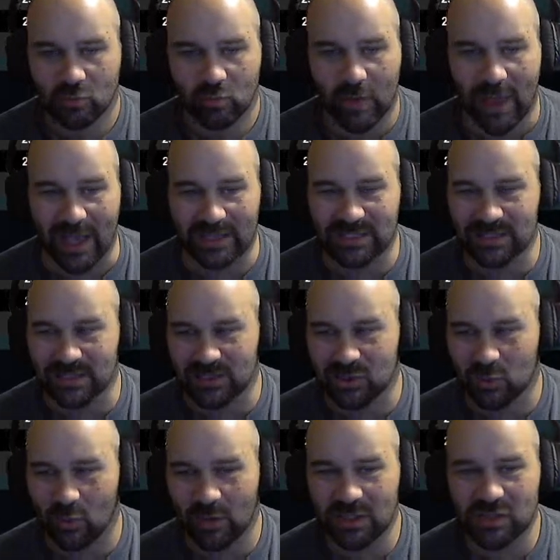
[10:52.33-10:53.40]
Excellent
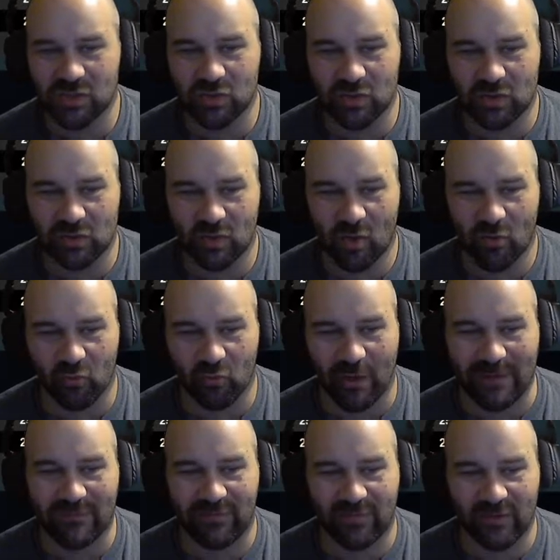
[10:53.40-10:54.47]
22-year-old
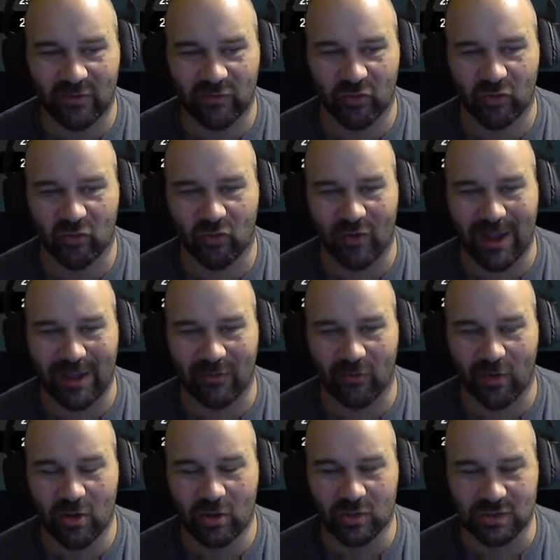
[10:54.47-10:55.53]
right fielder Greg
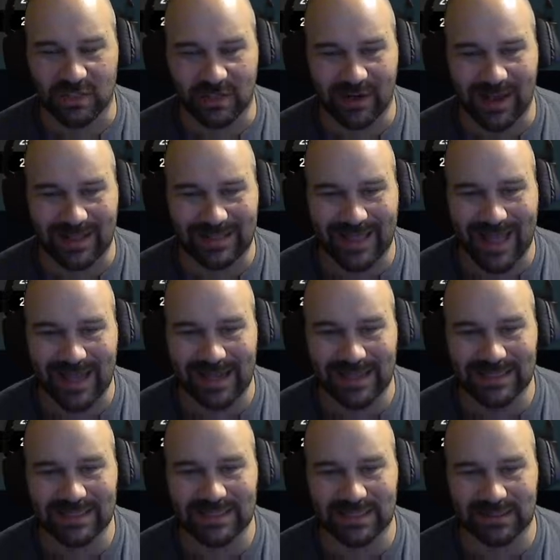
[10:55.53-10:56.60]
Rose. All right, that
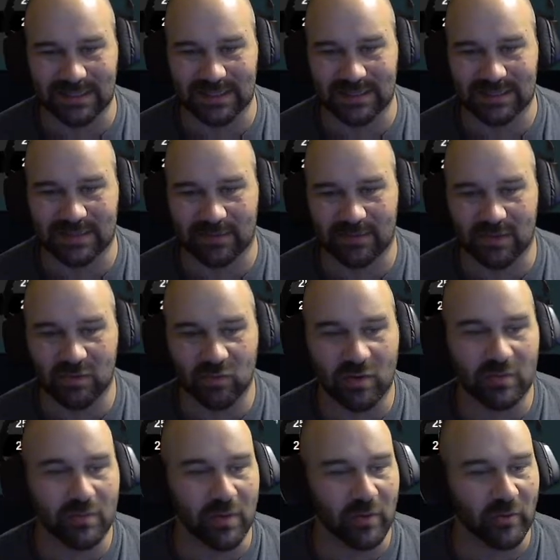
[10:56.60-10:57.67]
instantly is something you
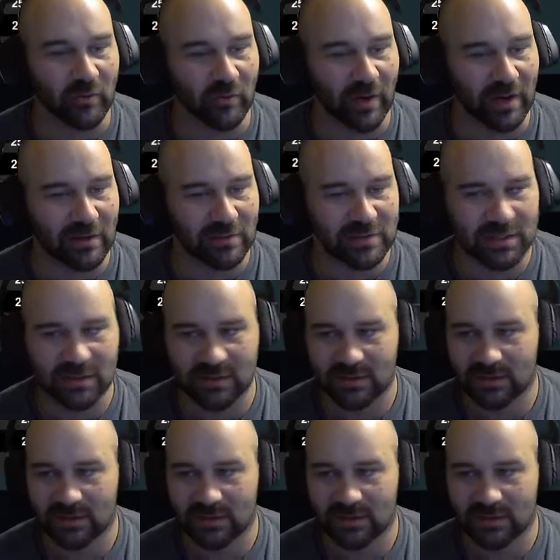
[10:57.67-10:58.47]
can build around.